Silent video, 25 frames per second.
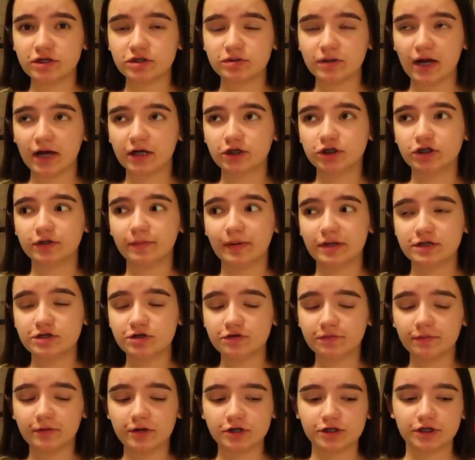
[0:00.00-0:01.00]
Actually, my
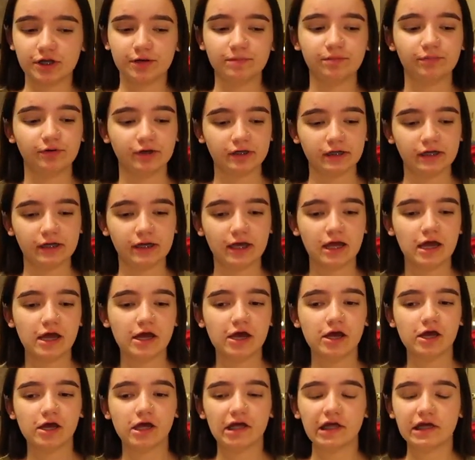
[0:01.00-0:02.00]
toothbrush that I'm bringing
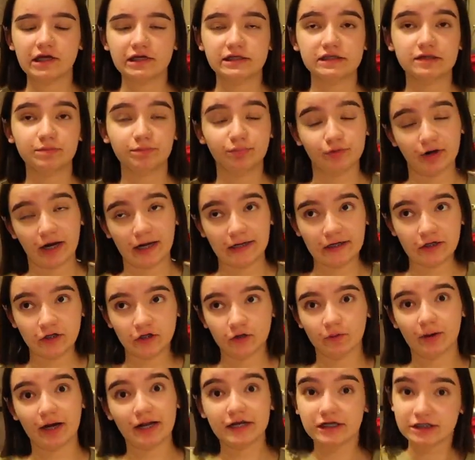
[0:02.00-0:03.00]
is brand
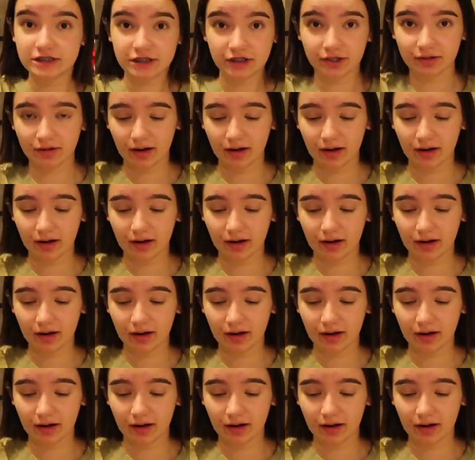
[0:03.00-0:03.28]
new. I just need to